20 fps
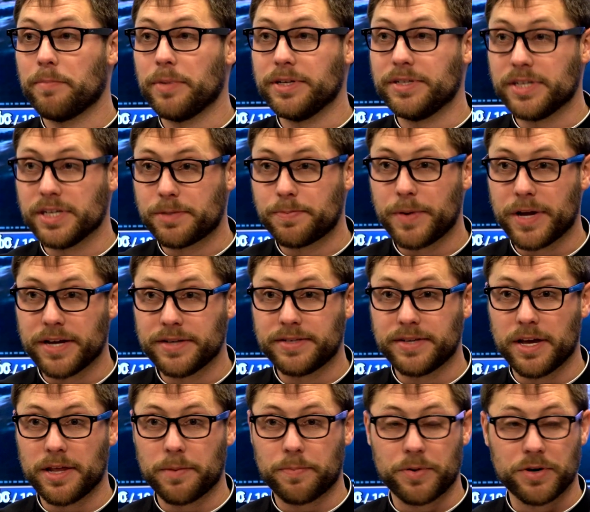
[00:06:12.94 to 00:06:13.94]
but just because
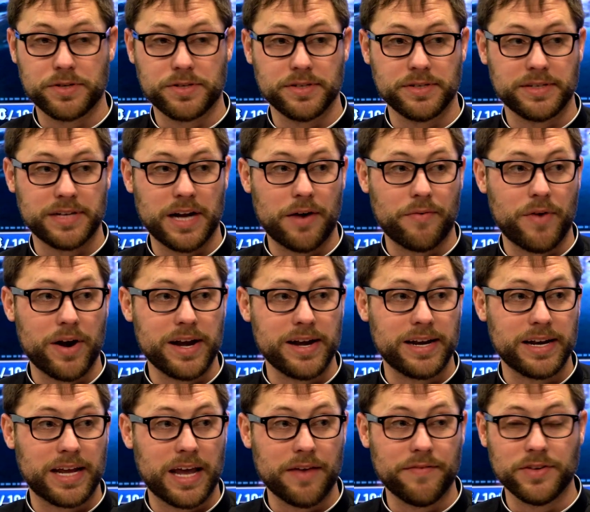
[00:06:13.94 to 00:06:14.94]
the other person's not ready
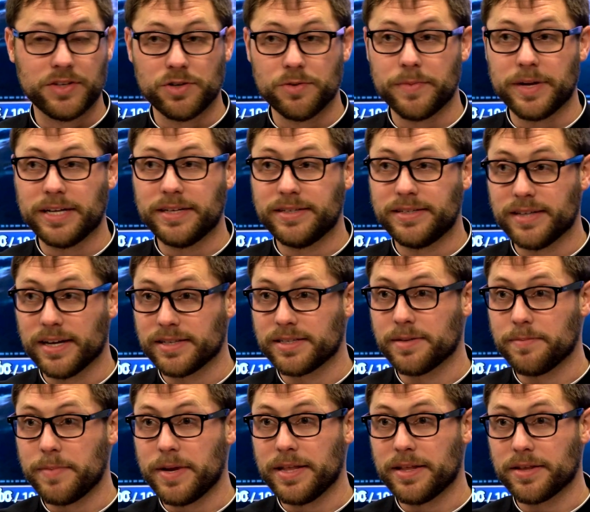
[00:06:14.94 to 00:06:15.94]
to give it to me
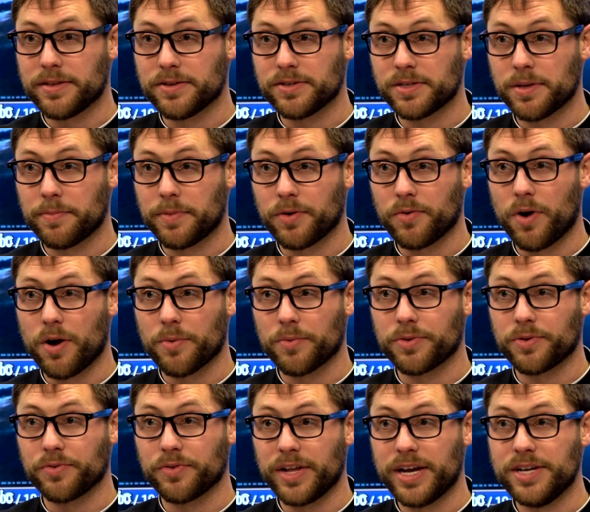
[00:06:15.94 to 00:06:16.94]
doesn't mean that there's something wrong
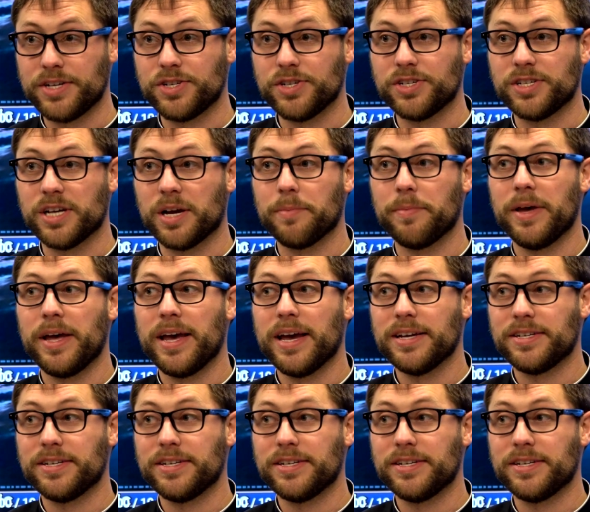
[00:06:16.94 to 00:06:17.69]
with the relationship.